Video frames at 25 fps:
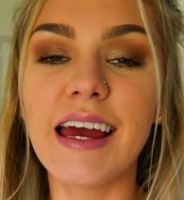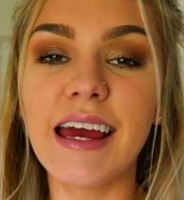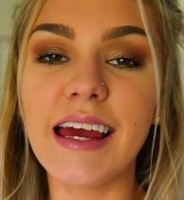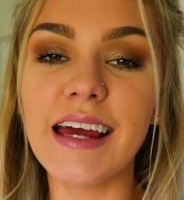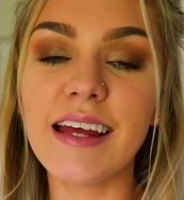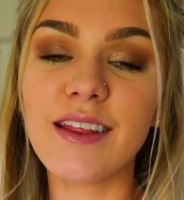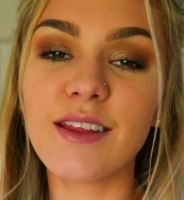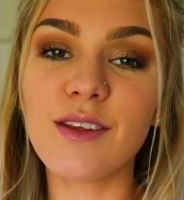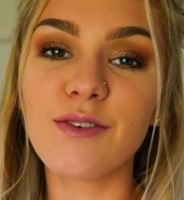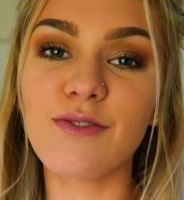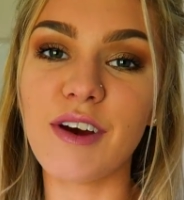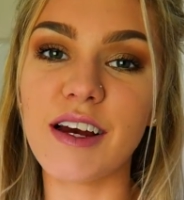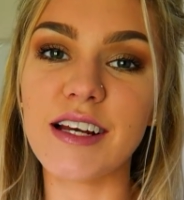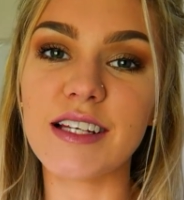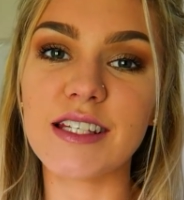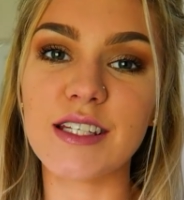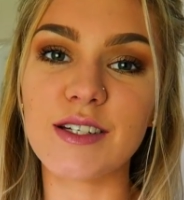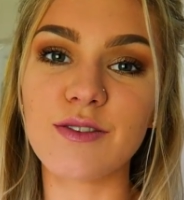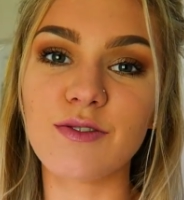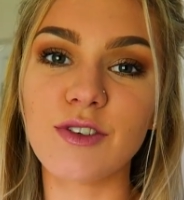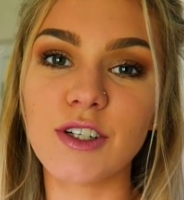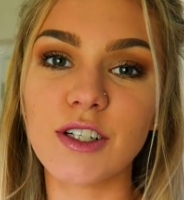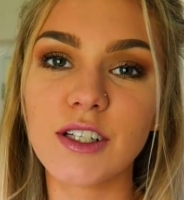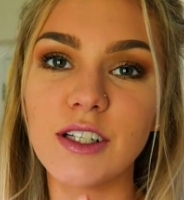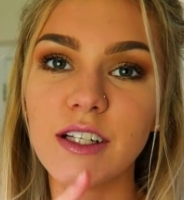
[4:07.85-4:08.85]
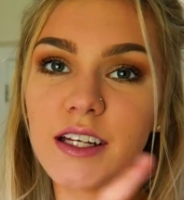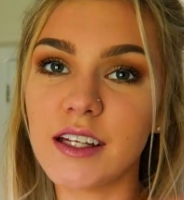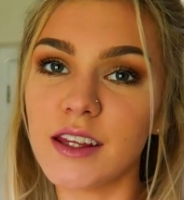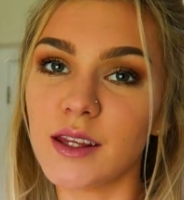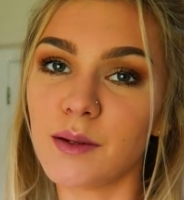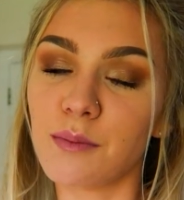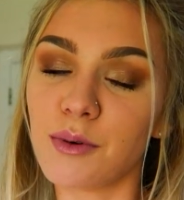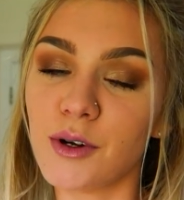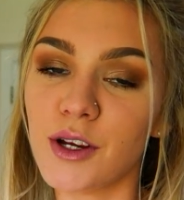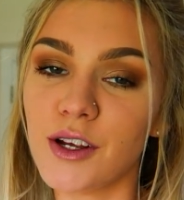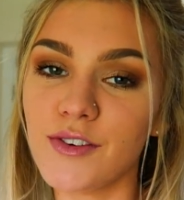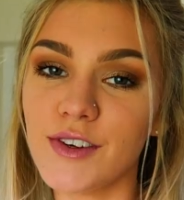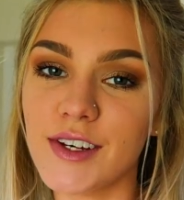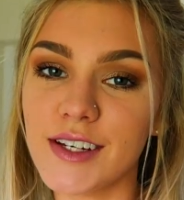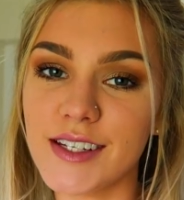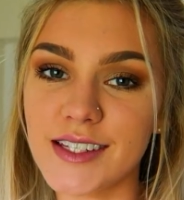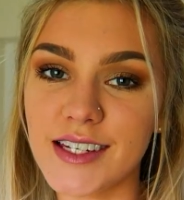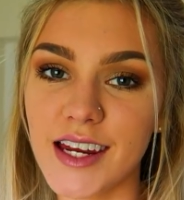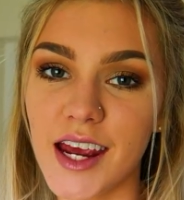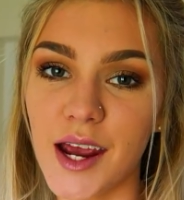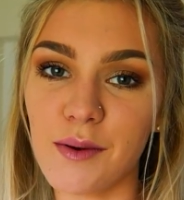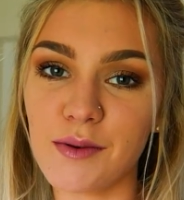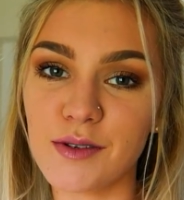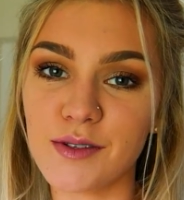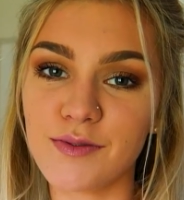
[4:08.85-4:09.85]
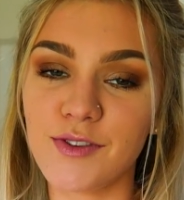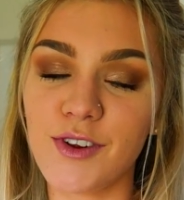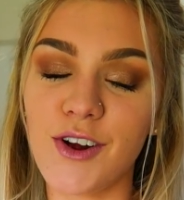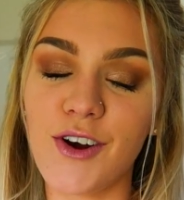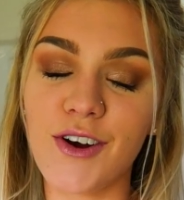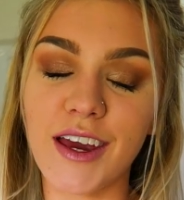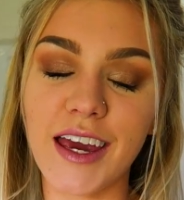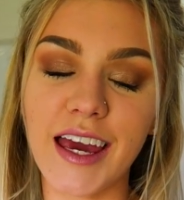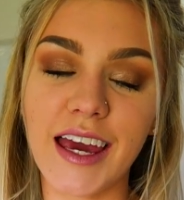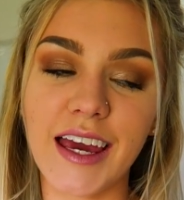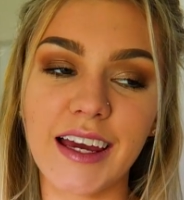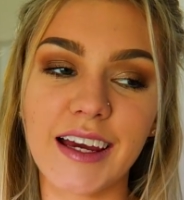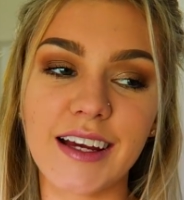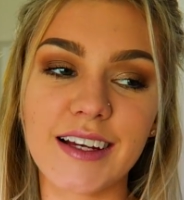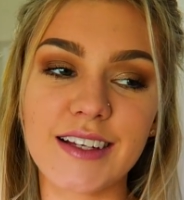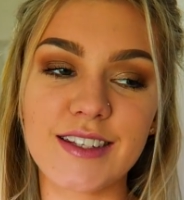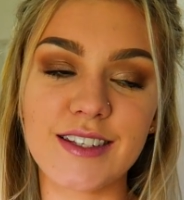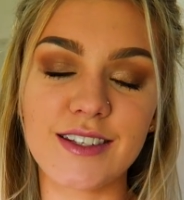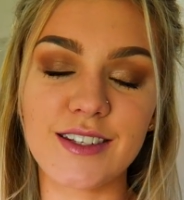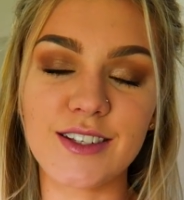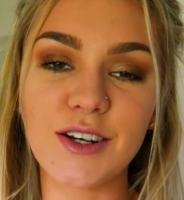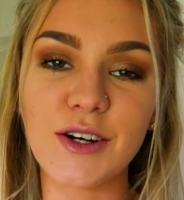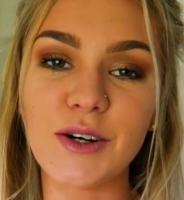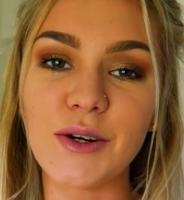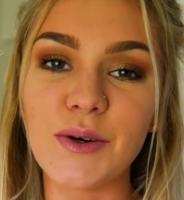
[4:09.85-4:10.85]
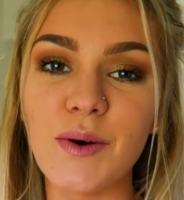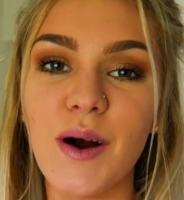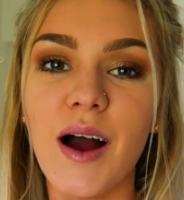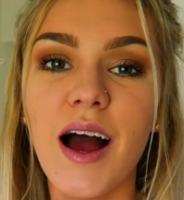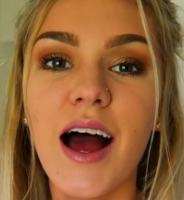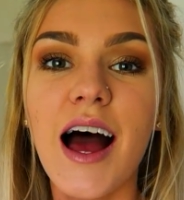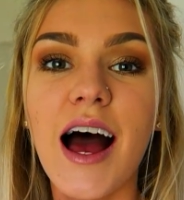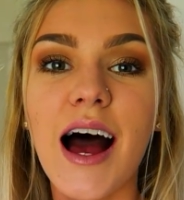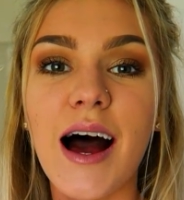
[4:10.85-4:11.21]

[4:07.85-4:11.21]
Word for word: in the festival in the previous day I was vlogging so